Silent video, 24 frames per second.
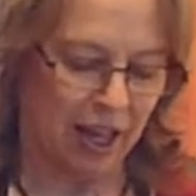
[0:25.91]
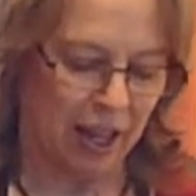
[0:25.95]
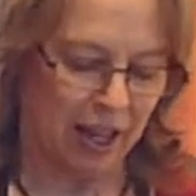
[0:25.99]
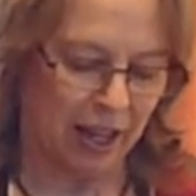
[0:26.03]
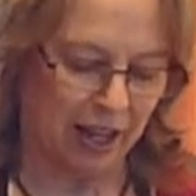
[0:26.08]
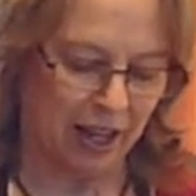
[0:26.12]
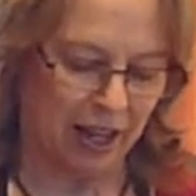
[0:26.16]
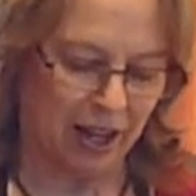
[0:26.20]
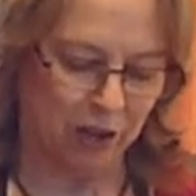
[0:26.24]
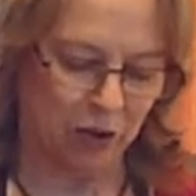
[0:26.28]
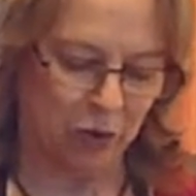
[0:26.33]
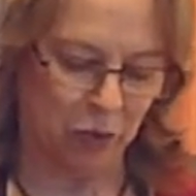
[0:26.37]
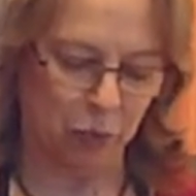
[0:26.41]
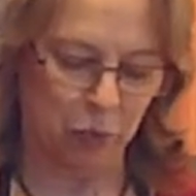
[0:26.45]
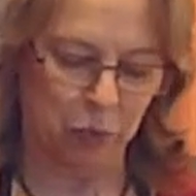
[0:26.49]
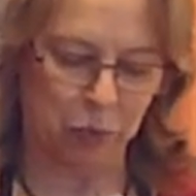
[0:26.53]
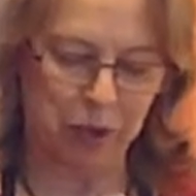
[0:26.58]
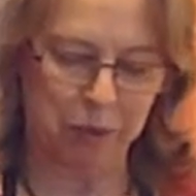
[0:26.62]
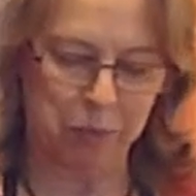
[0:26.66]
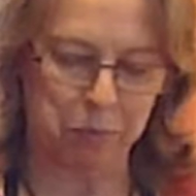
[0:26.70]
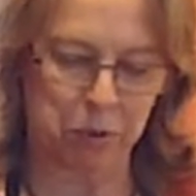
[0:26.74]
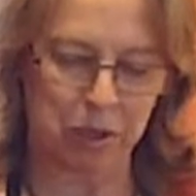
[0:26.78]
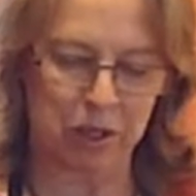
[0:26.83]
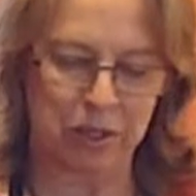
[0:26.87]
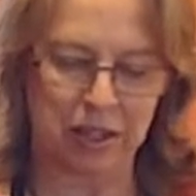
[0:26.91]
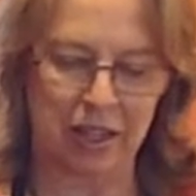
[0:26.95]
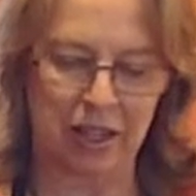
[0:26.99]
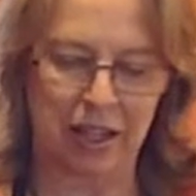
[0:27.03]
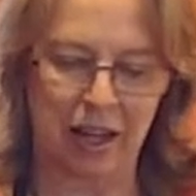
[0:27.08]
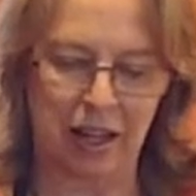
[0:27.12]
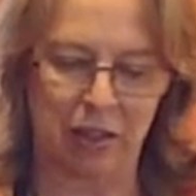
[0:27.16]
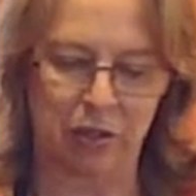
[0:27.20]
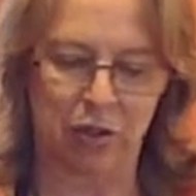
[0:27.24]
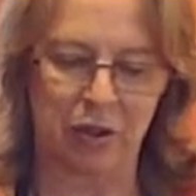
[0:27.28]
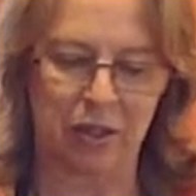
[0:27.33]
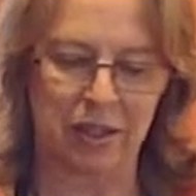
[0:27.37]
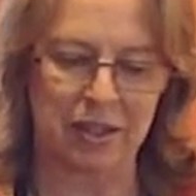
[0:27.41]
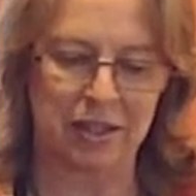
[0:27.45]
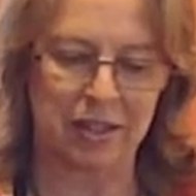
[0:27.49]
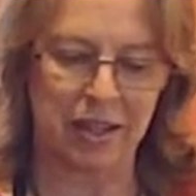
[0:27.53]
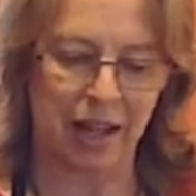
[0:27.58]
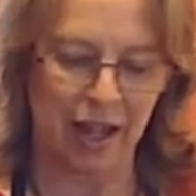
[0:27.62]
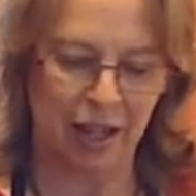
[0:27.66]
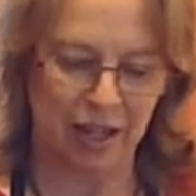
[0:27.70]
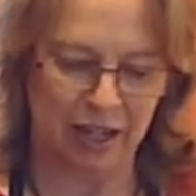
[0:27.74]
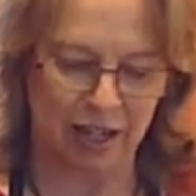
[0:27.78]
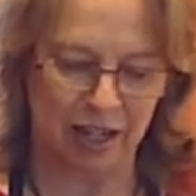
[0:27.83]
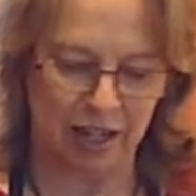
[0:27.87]
And we put together this
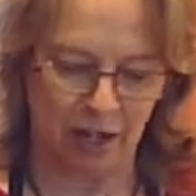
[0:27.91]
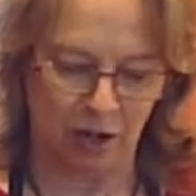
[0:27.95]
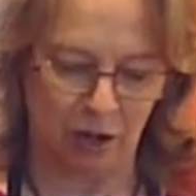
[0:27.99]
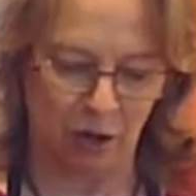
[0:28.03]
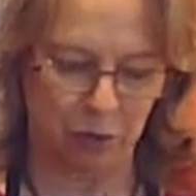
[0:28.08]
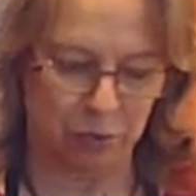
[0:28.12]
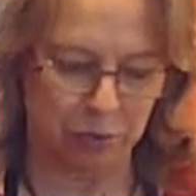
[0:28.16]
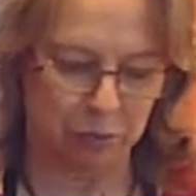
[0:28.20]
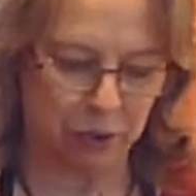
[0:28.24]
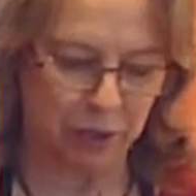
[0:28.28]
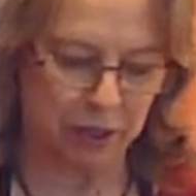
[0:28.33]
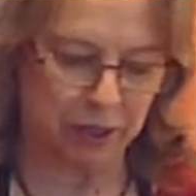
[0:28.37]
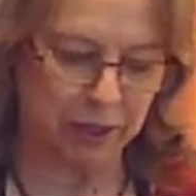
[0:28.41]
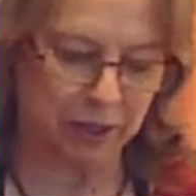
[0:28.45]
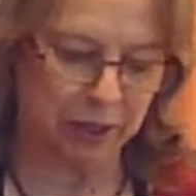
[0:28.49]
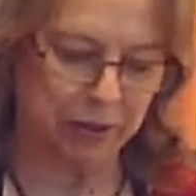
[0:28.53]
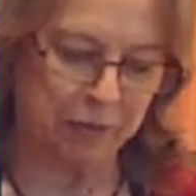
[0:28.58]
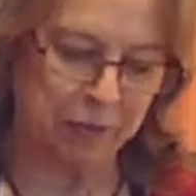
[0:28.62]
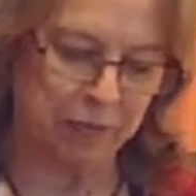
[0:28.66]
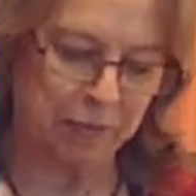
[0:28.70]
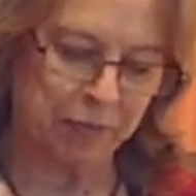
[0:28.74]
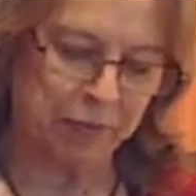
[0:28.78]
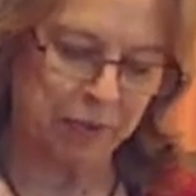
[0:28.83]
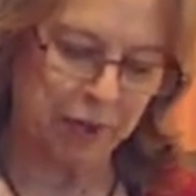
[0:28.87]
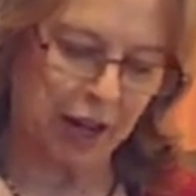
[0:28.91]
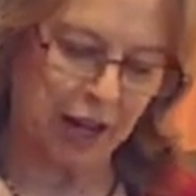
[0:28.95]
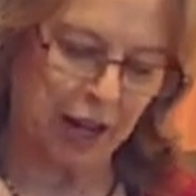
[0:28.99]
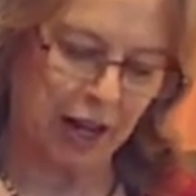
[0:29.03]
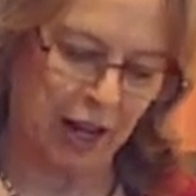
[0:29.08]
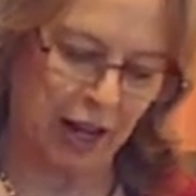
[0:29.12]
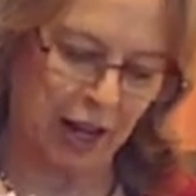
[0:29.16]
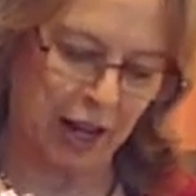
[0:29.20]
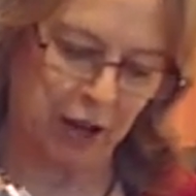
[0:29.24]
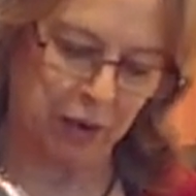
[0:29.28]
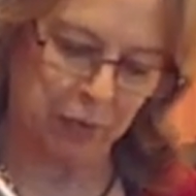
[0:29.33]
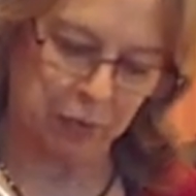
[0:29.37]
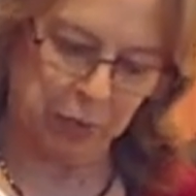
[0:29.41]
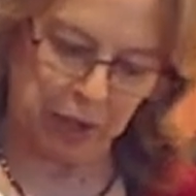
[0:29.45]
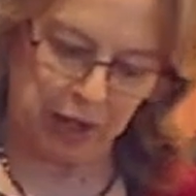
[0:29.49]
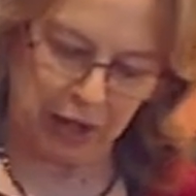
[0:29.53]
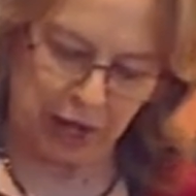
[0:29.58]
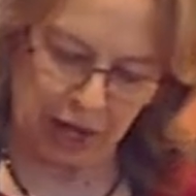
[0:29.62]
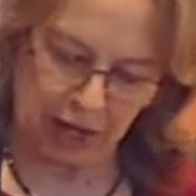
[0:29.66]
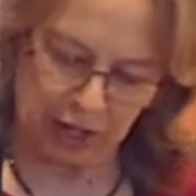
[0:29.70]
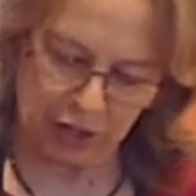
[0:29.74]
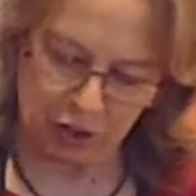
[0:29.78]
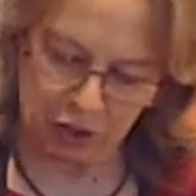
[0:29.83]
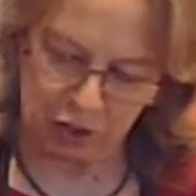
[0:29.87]
handy notebook, and we
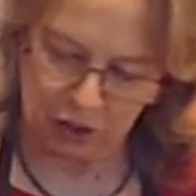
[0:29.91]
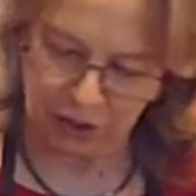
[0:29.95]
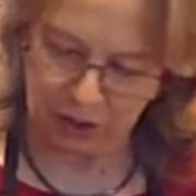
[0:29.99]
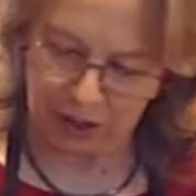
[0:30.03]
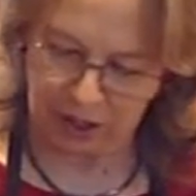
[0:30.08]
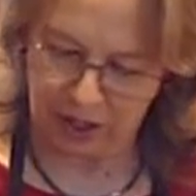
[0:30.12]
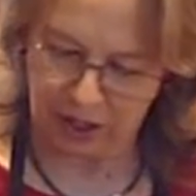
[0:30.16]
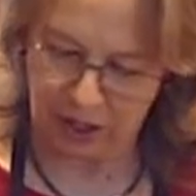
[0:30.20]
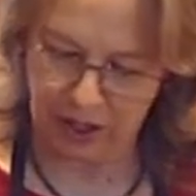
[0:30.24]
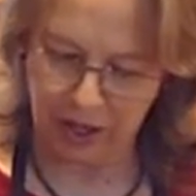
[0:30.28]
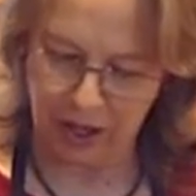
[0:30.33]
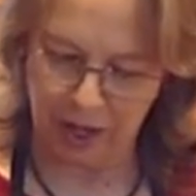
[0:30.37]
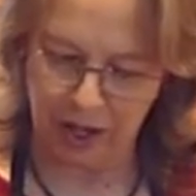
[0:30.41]
actually